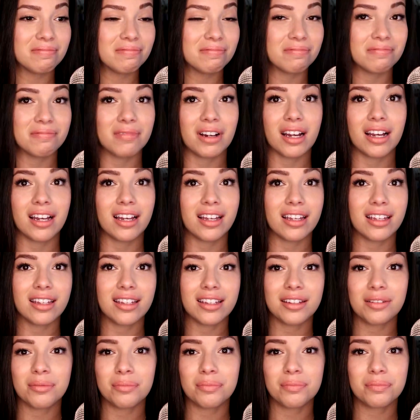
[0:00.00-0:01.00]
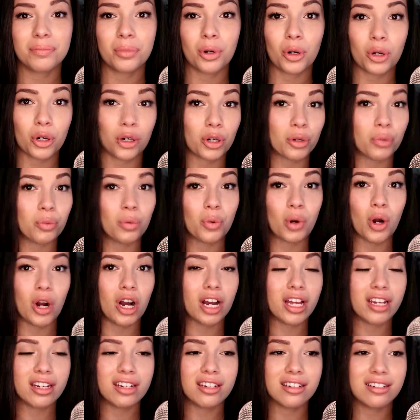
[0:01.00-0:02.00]
My part
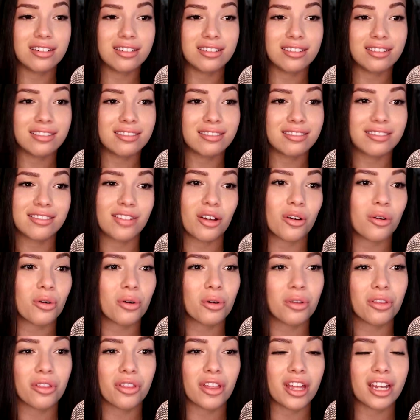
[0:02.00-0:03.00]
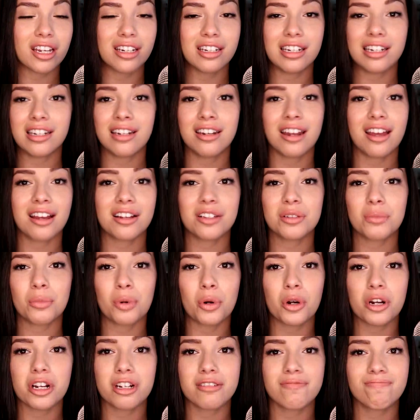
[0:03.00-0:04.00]
1, the whole thing didn't
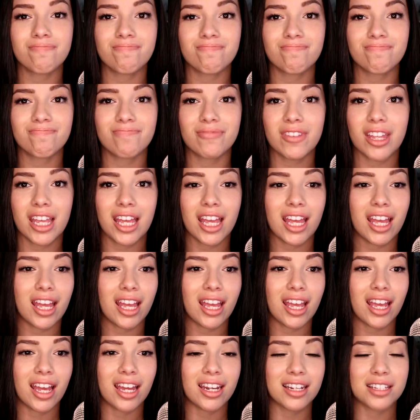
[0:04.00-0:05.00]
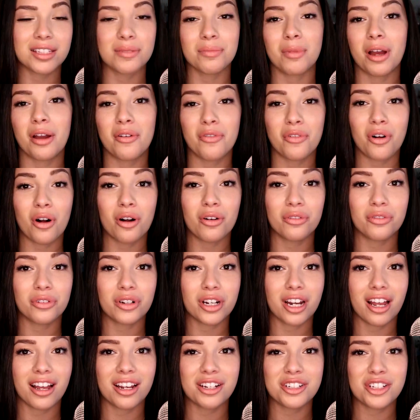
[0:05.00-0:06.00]
export. And it's my fault
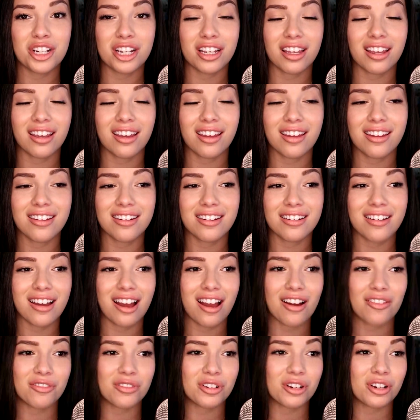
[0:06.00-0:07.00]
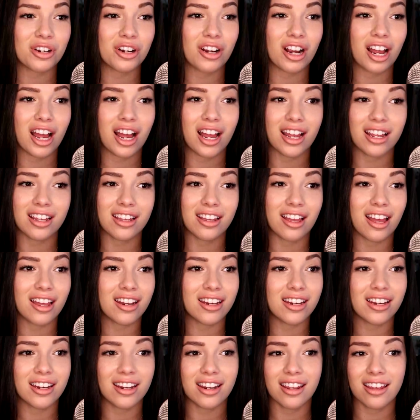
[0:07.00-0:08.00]
for not checking it after I
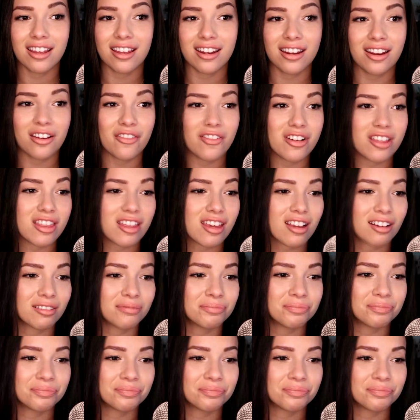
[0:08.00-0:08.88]
edited it and everything.